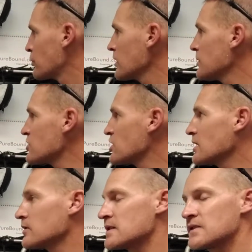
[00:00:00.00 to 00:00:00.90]
pretty much it
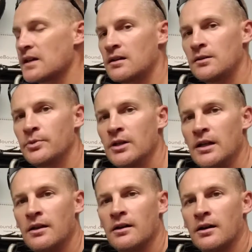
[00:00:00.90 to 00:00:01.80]
on the setup.
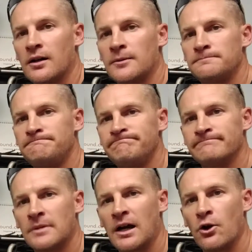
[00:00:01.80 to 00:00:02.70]

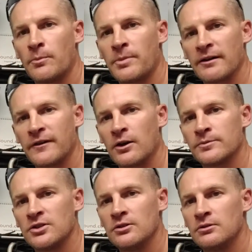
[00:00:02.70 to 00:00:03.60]
I hope I've
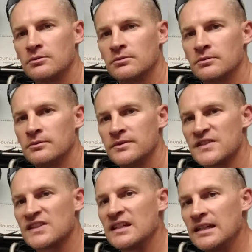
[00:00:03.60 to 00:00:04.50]
helped you
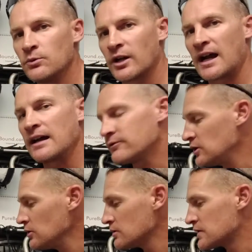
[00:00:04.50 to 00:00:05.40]
see what I've
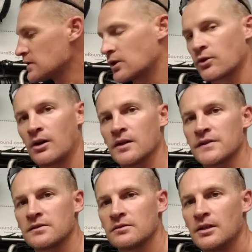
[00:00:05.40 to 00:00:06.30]
used to
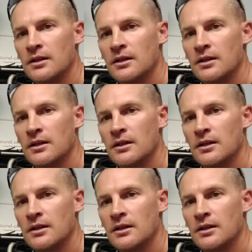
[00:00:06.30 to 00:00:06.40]
cross